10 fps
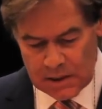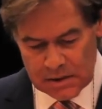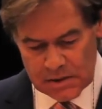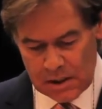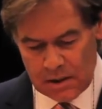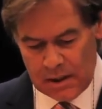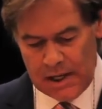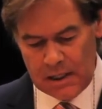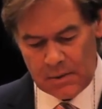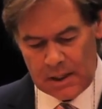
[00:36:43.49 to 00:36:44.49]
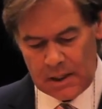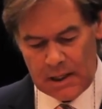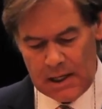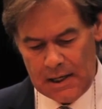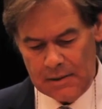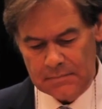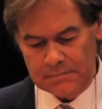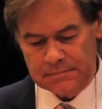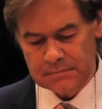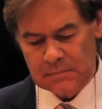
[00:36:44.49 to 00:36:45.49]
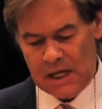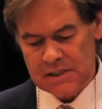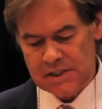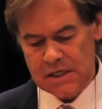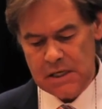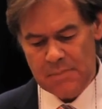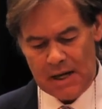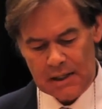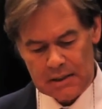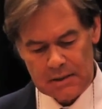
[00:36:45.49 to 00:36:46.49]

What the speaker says: So anyway, that's Caye Bank.